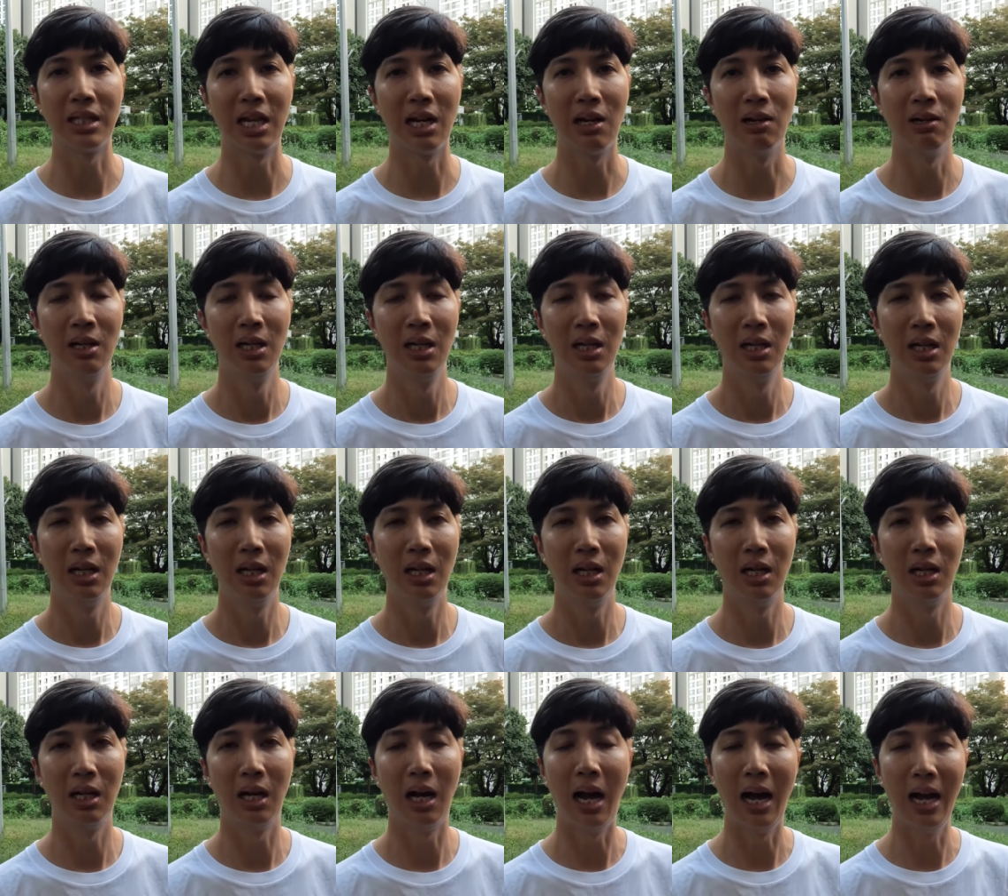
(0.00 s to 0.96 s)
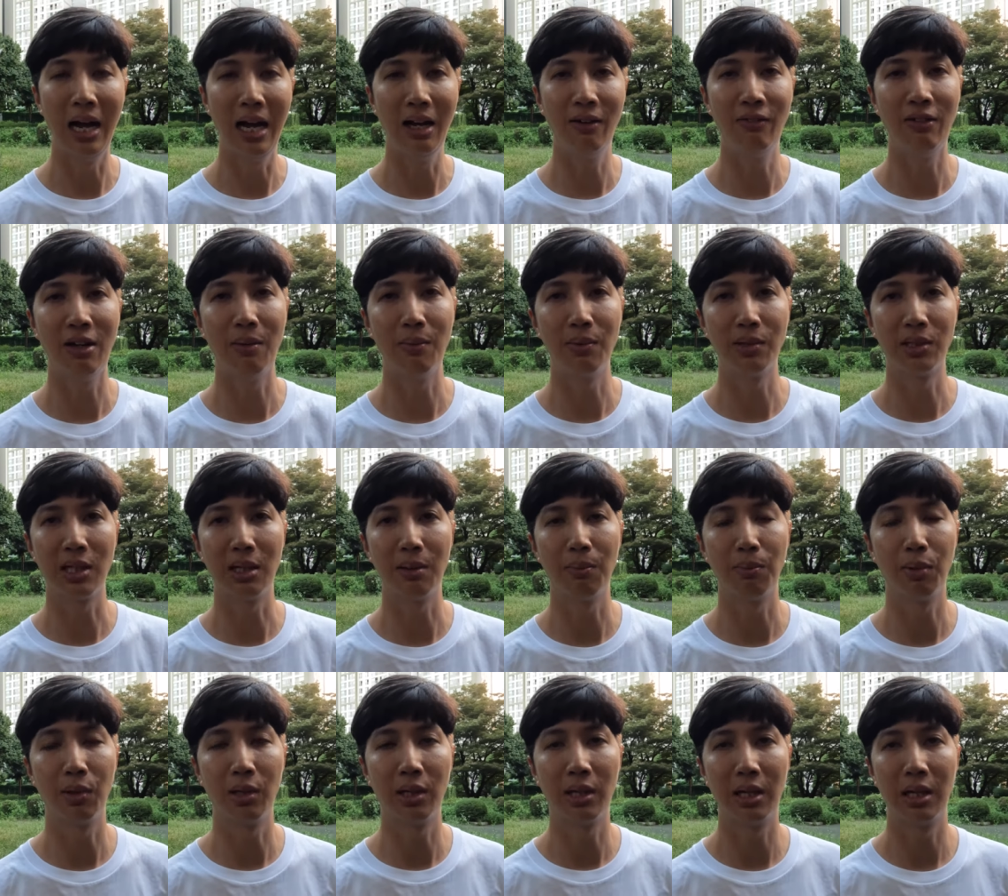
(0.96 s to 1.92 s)
Now, uh, I have
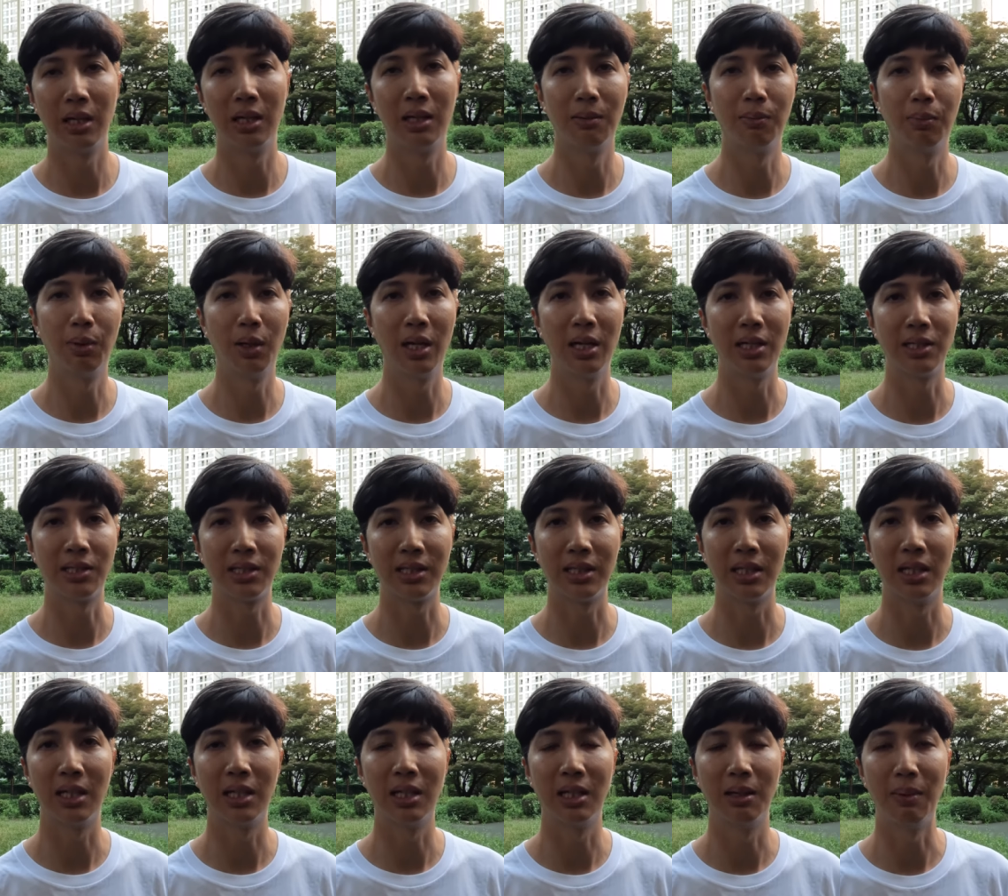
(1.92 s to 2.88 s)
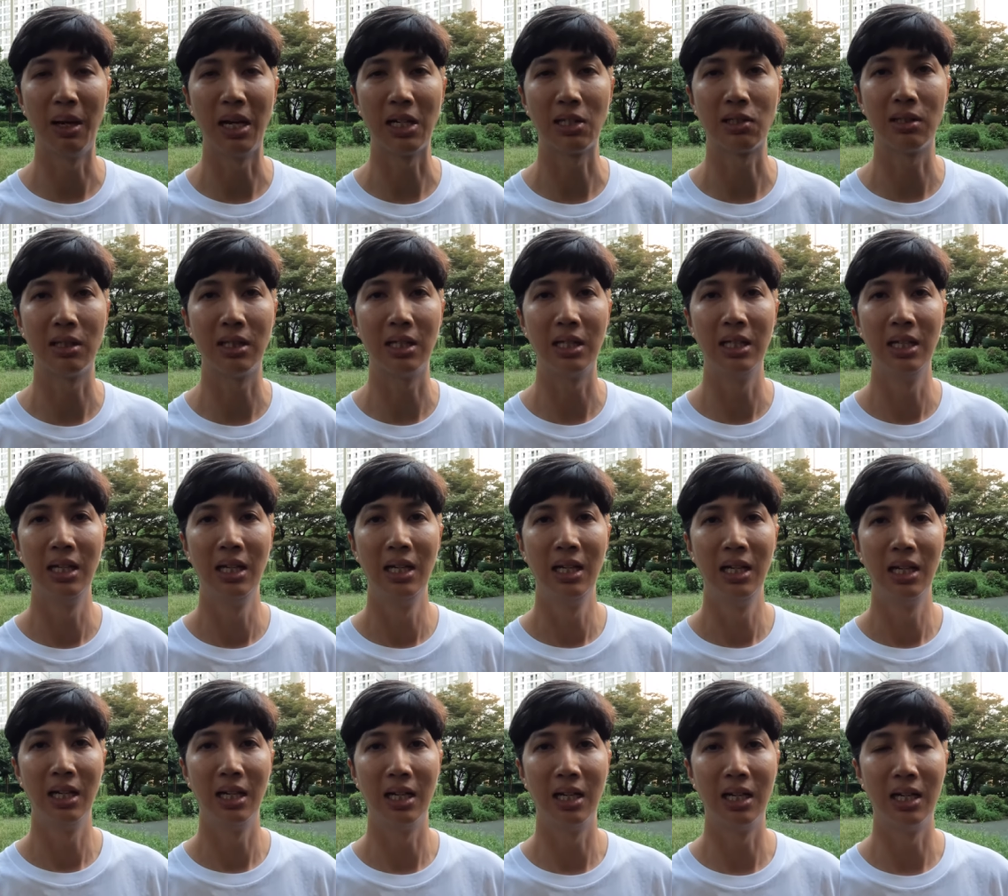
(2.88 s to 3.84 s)
Amazon pl uh, Plus. Um, actually,
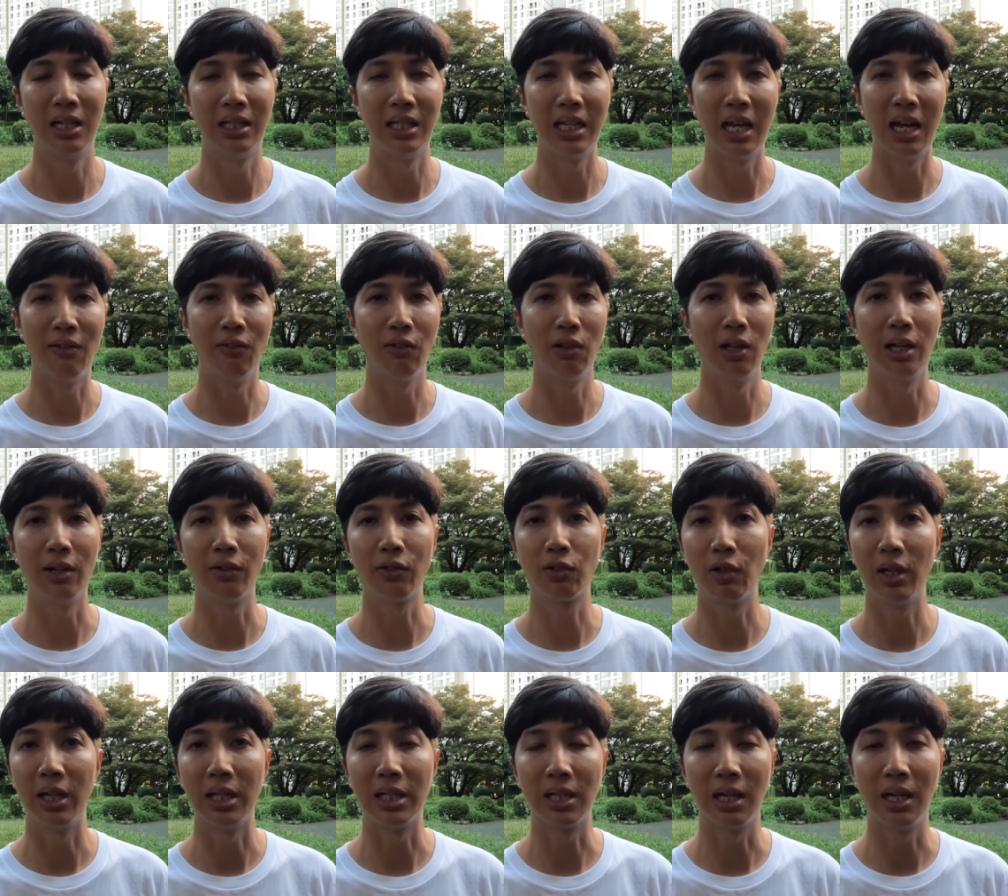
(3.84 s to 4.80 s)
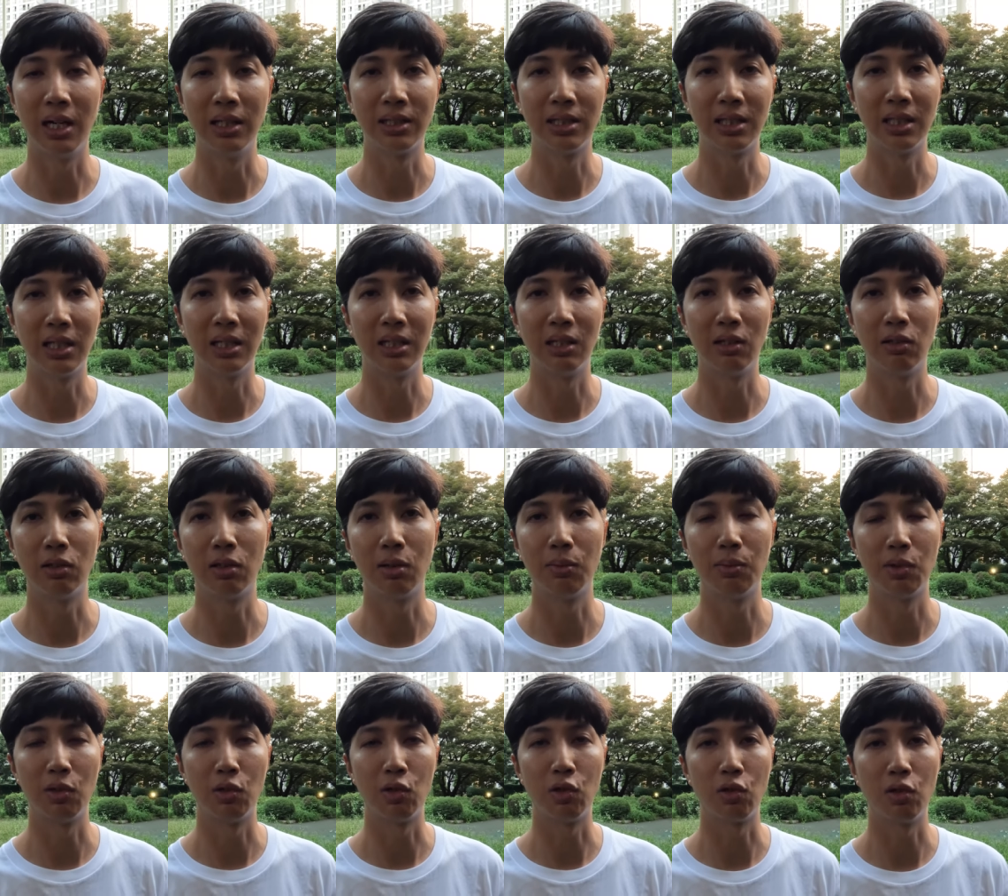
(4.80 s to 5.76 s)
uh, they have a lot of great content on there in
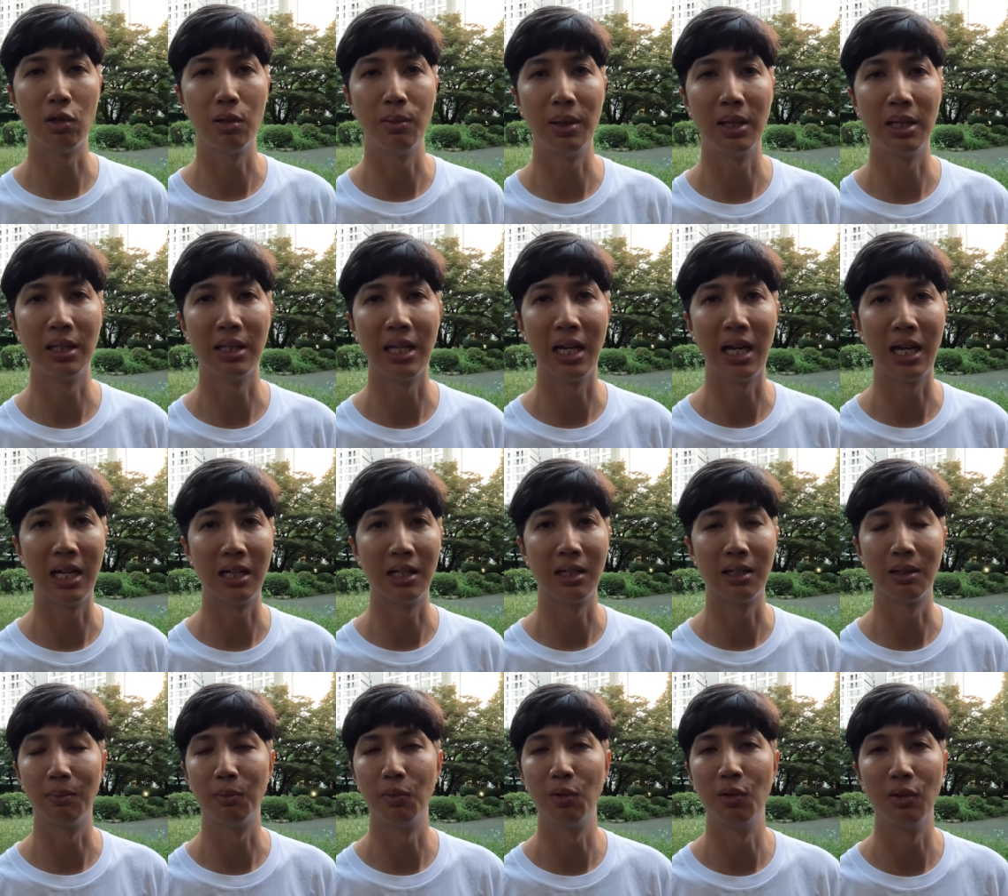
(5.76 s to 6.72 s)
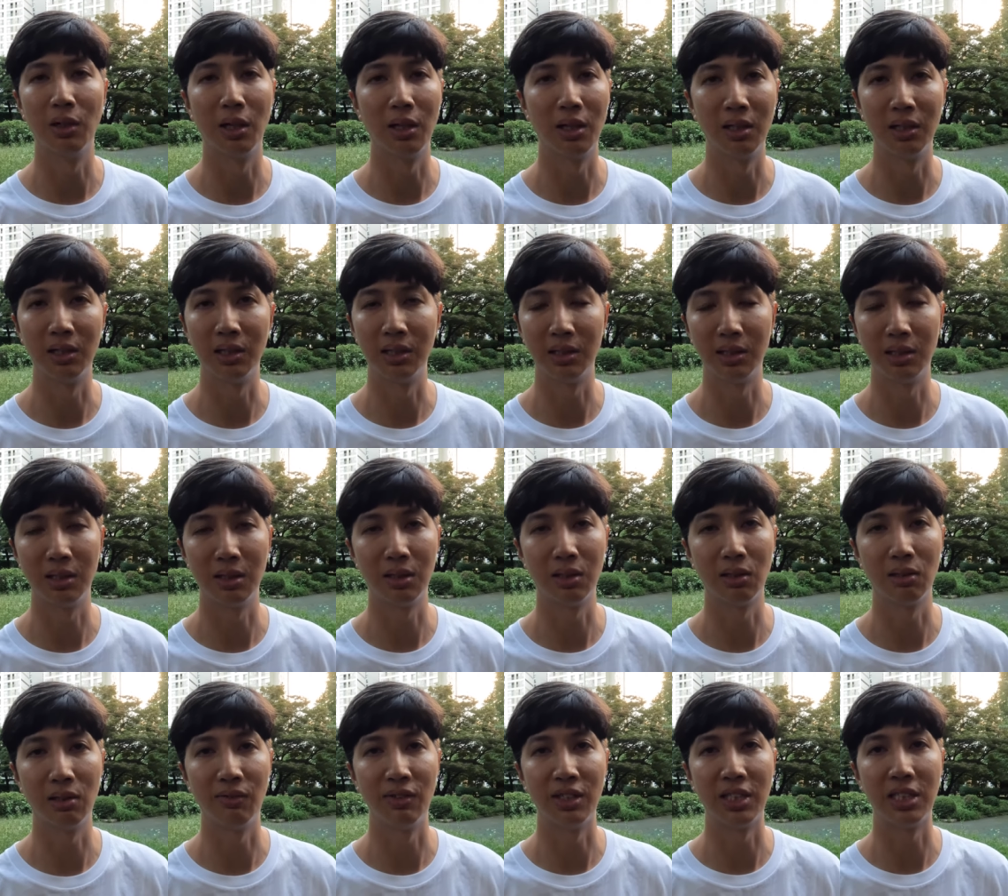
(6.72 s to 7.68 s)
terms of streaming. They had a
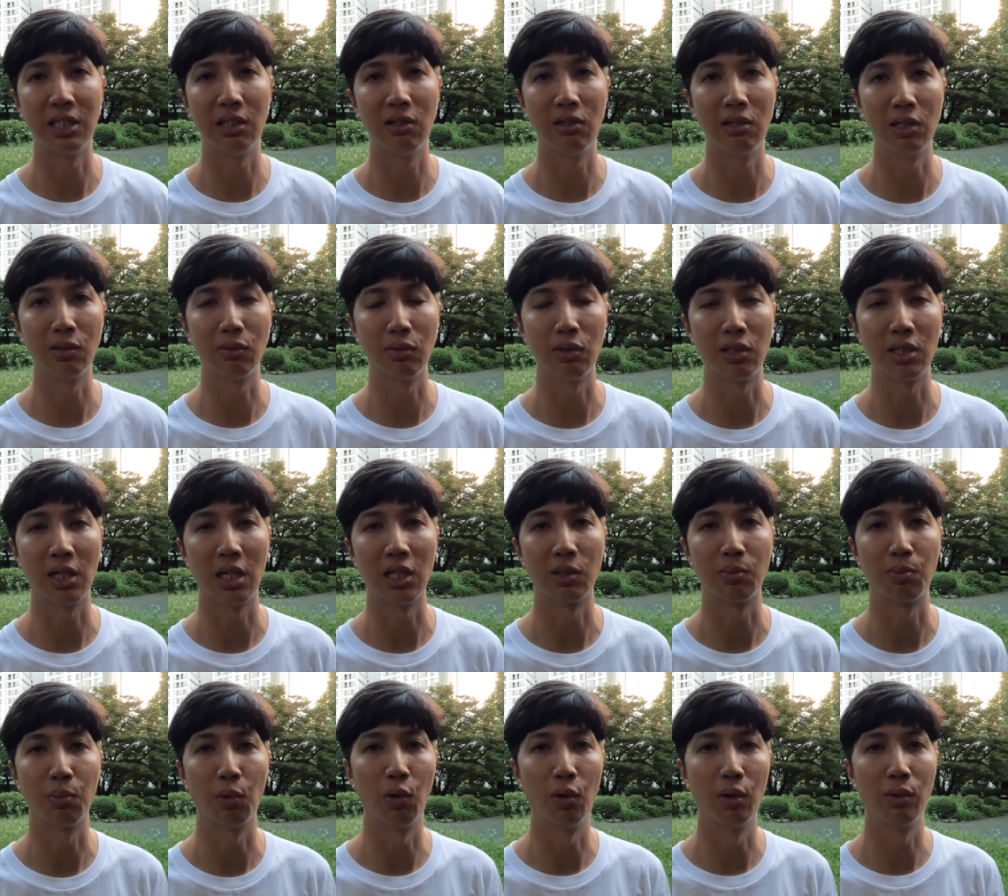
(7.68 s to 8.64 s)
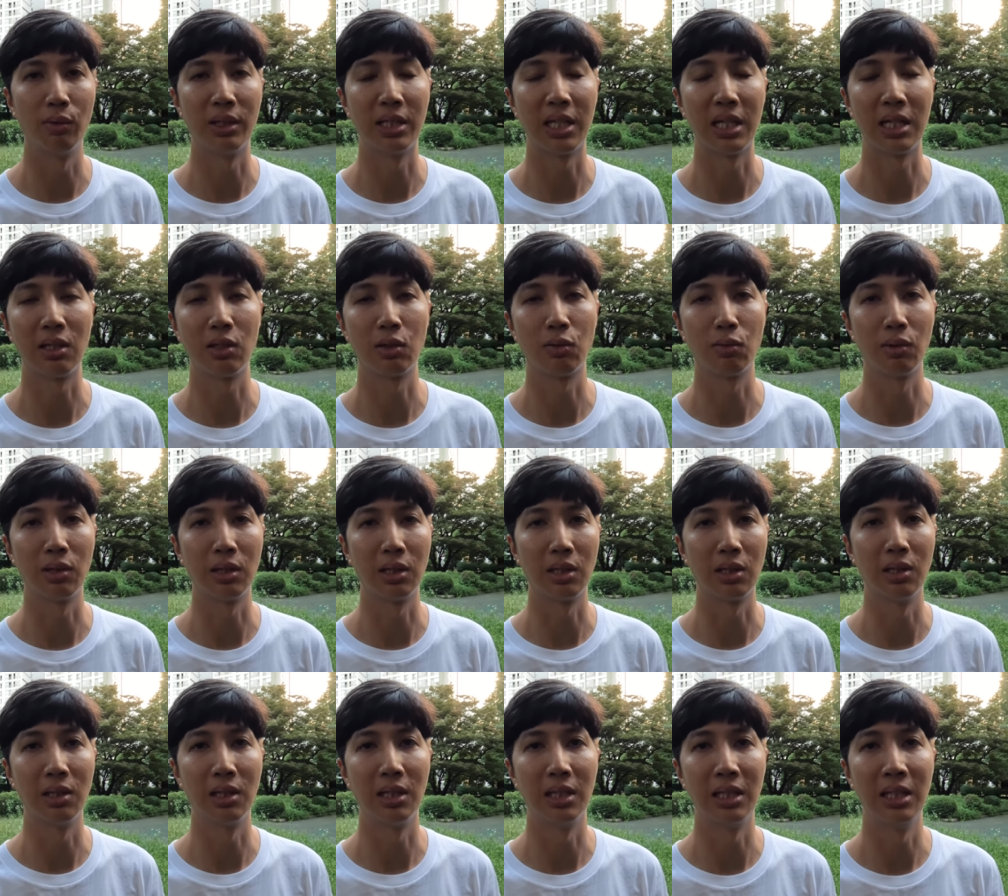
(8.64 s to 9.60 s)
sort of a series with Josh Brolin, which I think is really
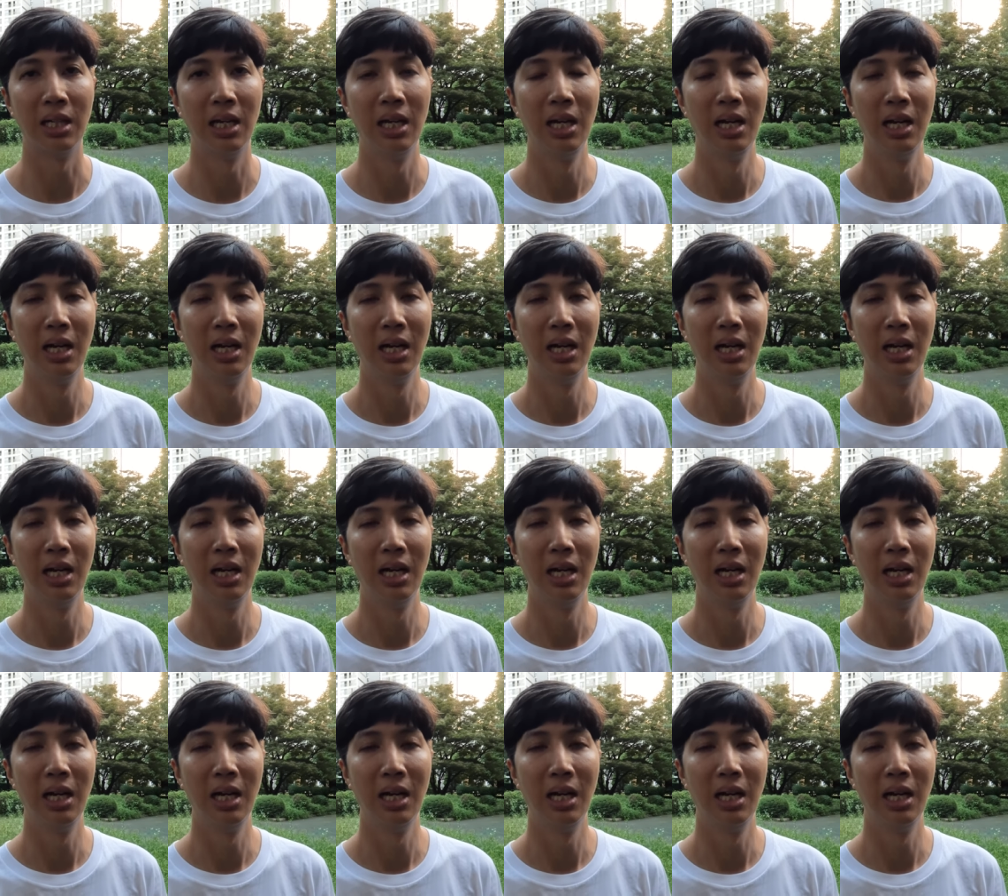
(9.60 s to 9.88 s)
good